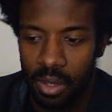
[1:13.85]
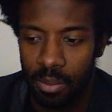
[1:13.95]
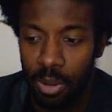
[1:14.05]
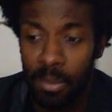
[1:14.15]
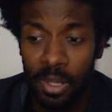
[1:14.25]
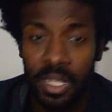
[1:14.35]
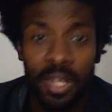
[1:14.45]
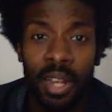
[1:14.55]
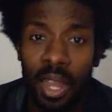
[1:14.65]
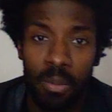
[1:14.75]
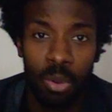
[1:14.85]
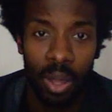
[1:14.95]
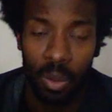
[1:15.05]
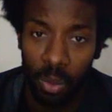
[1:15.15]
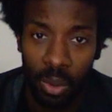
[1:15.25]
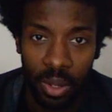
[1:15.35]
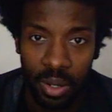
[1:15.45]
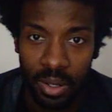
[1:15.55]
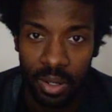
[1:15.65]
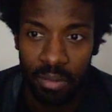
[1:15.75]
pretty much any label I want.
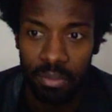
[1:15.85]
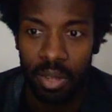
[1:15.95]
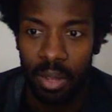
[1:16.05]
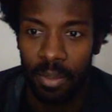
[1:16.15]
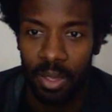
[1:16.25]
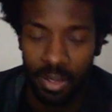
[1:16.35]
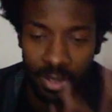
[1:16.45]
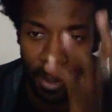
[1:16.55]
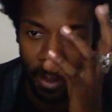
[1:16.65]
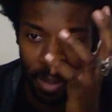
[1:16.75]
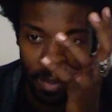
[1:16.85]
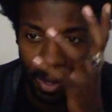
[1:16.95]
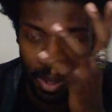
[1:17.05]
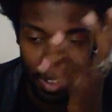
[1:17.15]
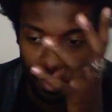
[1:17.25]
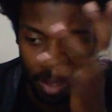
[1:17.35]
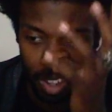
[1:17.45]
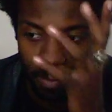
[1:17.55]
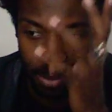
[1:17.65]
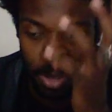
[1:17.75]

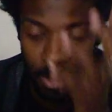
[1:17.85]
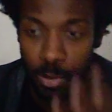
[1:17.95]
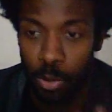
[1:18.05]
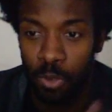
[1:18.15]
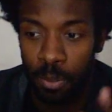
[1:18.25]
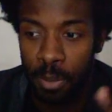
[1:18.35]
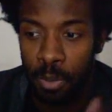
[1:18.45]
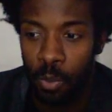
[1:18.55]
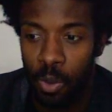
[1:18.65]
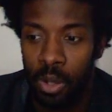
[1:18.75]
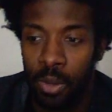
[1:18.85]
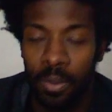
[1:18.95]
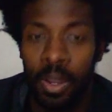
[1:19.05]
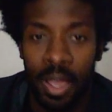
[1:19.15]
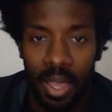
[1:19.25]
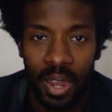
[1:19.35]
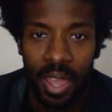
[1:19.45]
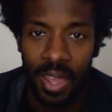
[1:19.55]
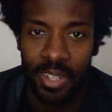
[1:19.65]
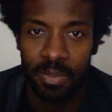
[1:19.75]
I've pretty much proven people wrong in
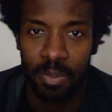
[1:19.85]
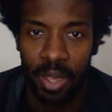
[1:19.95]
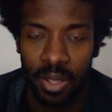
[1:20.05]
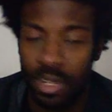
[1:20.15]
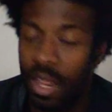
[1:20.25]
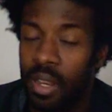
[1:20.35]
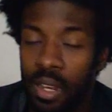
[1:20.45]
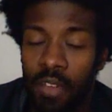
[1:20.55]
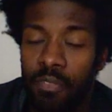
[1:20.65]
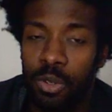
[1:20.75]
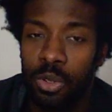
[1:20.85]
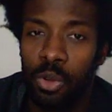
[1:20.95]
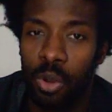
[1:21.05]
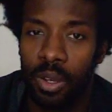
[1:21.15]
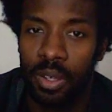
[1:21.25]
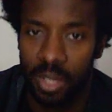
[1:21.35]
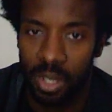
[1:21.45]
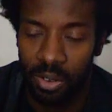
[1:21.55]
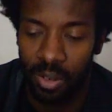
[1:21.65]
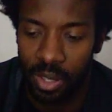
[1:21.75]
that aspect, and I love New York
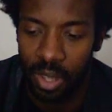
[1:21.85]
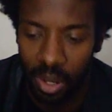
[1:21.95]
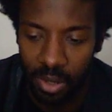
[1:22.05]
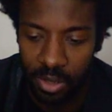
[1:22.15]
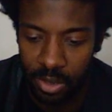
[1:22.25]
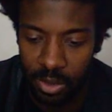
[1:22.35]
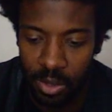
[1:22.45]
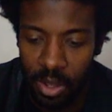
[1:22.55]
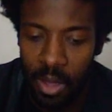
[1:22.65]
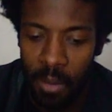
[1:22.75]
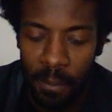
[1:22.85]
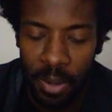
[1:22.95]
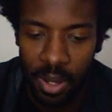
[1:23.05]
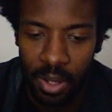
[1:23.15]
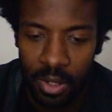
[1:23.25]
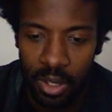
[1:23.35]
dearly. I do, but